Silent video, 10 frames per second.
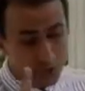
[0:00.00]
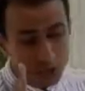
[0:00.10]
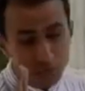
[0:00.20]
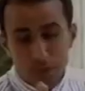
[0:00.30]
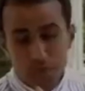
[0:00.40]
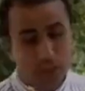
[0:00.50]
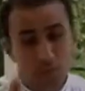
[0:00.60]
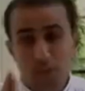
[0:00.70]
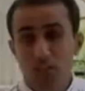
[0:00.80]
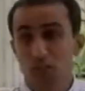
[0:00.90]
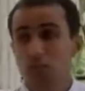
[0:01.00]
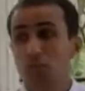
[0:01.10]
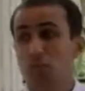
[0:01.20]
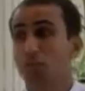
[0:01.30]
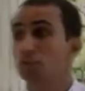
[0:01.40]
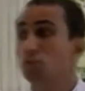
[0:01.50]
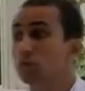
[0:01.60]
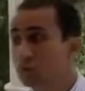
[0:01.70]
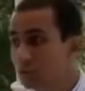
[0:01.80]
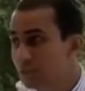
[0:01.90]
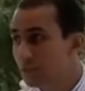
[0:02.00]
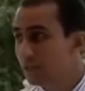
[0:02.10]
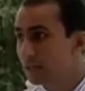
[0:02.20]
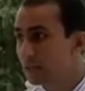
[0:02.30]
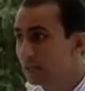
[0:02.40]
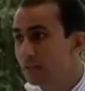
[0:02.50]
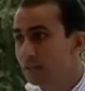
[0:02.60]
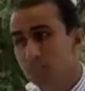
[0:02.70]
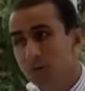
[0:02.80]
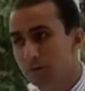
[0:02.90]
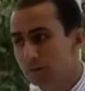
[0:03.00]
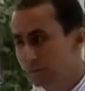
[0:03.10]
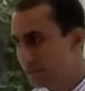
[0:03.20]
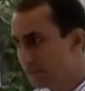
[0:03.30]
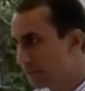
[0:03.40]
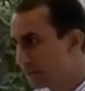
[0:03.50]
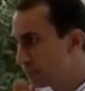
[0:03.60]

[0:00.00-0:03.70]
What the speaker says: punishment was much worse than Miriam's.